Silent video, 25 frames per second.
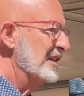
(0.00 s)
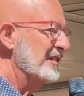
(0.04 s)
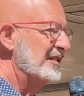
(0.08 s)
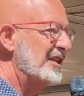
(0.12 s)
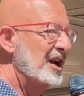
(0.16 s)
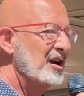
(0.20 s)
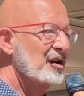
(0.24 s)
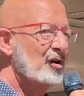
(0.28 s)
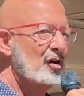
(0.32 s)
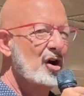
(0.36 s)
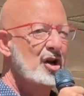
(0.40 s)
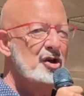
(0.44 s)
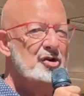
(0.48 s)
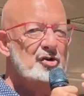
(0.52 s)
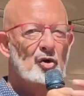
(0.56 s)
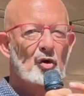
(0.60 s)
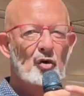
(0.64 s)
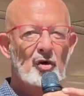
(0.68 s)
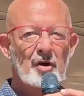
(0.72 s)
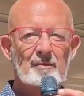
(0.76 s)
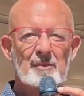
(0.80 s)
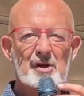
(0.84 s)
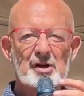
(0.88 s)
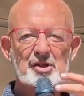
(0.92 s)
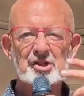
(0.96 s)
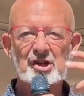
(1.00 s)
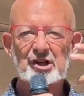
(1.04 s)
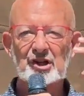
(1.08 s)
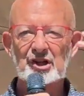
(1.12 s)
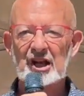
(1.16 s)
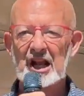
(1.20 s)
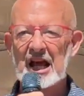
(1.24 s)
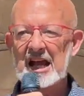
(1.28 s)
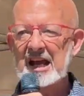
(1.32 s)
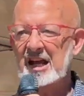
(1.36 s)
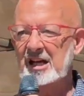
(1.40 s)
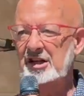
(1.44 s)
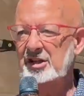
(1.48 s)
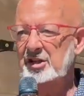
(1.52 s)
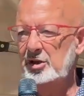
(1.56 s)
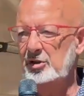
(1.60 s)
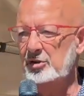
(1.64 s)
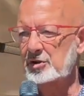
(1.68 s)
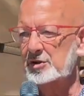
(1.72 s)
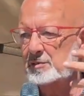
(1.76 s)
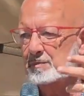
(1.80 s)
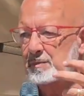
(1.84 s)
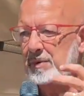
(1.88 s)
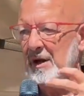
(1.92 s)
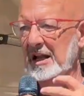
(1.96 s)
They are enormous land
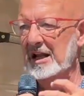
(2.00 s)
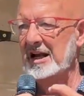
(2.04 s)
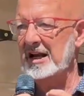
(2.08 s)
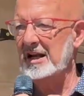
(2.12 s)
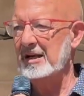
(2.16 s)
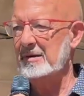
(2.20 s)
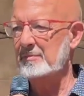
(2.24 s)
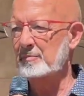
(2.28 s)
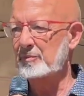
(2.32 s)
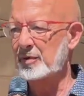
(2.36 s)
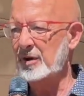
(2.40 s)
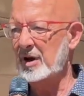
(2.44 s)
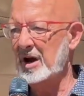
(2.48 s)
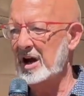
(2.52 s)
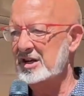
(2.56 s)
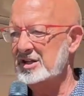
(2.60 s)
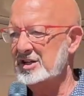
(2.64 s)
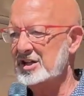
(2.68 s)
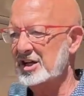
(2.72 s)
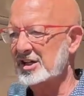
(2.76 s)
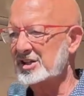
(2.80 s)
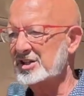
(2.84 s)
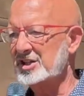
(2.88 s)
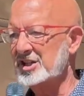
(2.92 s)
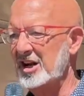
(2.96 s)
use planning projects.